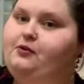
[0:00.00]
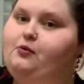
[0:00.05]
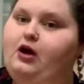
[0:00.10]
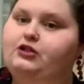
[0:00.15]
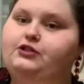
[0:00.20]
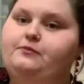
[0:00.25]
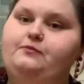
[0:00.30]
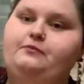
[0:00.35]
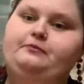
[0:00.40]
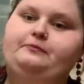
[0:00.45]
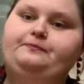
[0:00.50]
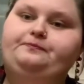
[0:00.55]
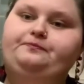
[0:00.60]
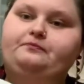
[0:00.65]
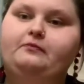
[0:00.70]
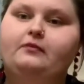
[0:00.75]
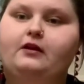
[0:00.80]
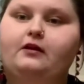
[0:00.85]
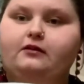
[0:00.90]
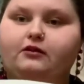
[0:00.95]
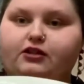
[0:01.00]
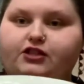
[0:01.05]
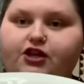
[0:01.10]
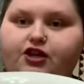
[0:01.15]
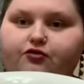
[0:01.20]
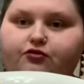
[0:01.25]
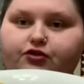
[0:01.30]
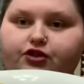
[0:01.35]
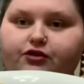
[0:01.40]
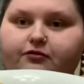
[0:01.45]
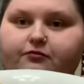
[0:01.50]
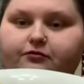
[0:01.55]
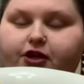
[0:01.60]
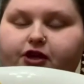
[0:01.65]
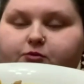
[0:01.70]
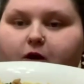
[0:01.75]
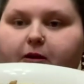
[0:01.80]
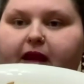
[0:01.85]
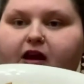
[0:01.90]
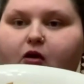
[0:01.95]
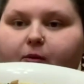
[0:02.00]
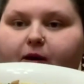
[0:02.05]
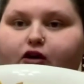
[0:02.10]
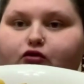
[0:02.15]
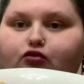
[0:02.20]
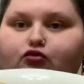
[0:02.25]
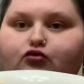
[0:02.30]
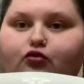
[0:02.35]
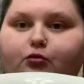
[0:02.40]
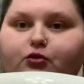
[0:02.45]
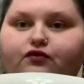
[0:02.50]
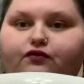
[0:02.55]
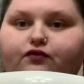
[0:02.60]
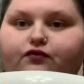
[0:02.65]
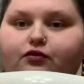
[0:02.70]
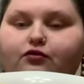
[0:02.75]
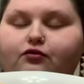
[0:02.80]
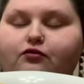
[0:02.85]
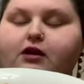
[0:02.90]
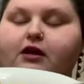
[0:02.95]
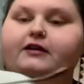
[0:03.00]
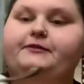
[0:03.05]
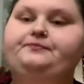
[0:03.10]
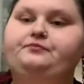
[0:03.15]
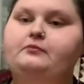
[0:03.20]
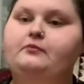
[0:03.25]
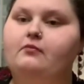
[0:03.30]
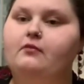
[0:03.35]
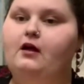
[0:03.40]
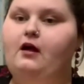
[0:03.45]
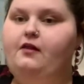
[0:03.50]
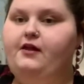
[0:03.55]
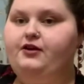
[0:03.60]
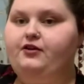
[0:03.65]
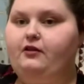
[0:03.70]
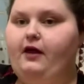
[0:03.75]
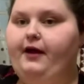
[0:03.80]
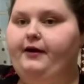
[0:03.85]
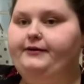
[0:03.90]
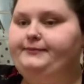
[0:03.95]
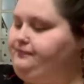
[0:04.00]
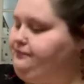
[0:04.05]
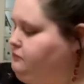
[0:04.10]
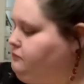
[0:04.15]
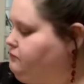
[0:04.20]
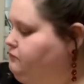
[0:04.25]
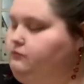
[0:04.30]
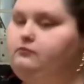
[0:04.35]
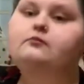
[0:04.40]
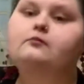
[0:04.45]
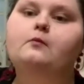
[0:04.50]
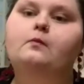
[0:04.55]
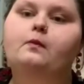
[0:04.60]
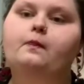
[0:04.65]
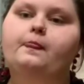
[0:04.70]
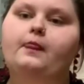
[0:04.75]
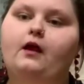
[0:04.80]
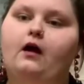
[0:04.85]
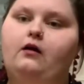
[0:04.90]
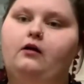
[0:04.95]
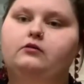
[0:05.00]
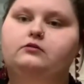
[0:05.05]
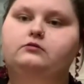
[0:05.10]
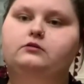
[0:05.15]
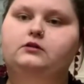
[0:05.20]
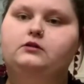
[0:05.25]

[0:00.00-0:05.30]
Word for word: Watch. It looks huge. Yours are probably like, oh my god, so much food. And then you're like, oh.